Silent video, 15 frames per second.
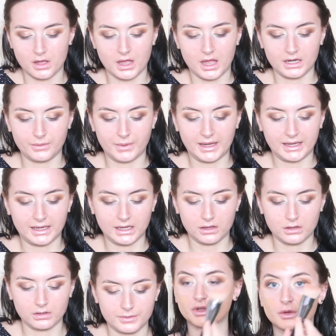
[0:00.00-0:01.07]
anyway,
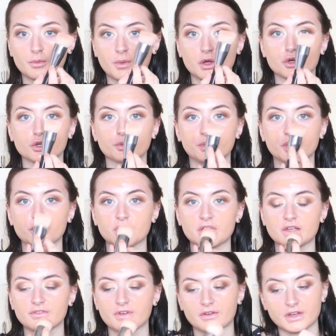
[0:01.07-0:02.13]
I'm out my Huda Beauty
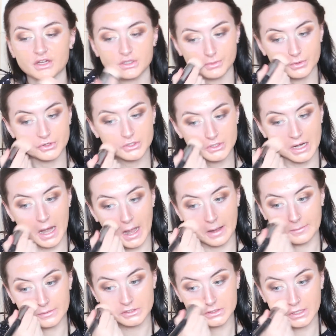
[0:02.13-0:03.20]
foundation brush, and
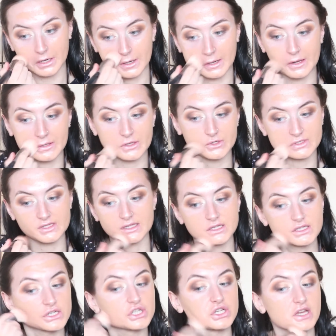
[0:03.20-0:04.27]
I'm just gonna use this
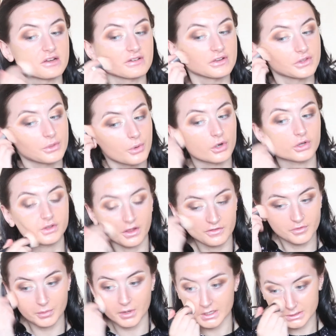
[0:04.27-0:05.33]
to sheer out the product that I've
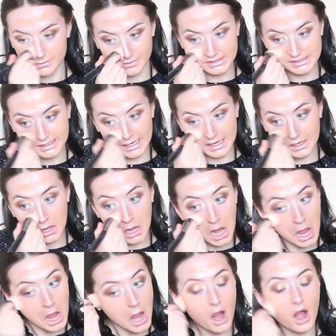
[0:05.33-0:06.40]
applied to my skin.
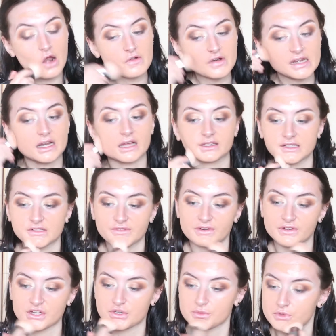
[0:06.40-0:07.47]
I really like this
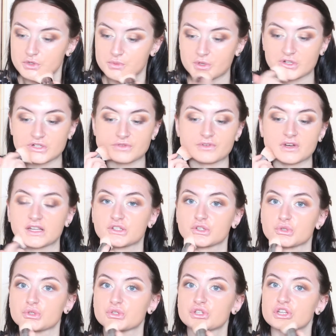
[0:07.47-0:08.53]
foundation brush because it really
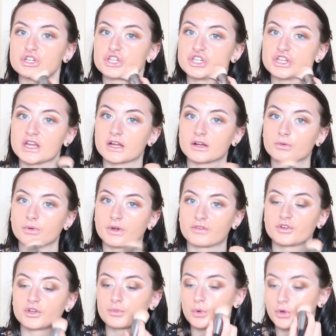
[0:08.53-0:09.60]
does sheer whatever
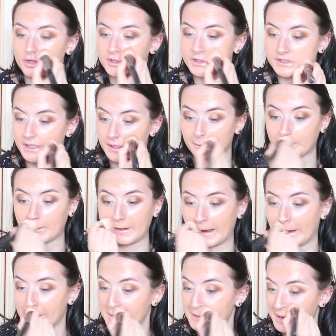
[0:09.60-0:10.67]
you put on your skin right
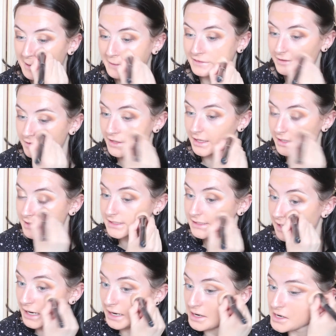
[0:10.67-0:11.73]
out to like the thinnest
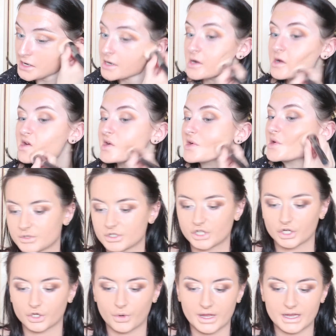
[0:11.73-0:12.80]
layer. I'm just
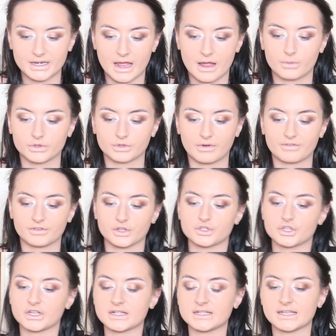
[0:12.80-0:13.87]
gonna go in now with the
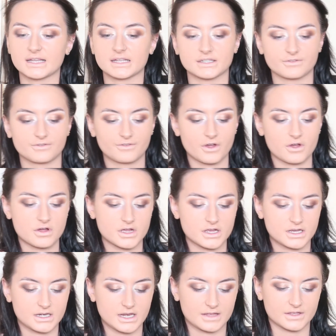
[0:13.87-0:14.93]
Revolution Conceal and
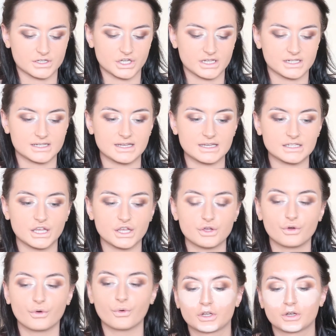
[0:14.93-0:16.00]
Define in the shade
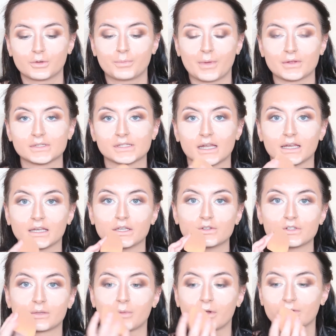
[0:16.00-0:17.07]
C2. I'm gonna bounce that in
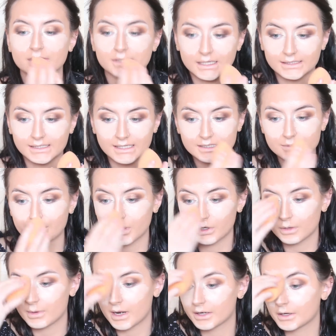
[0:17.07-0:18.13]
using my Real Techniques Beauty
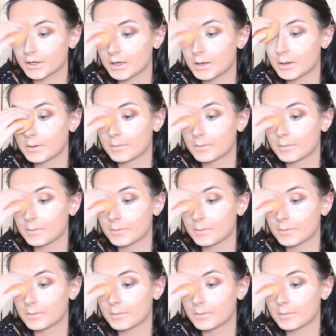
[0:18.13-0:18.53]
Blender.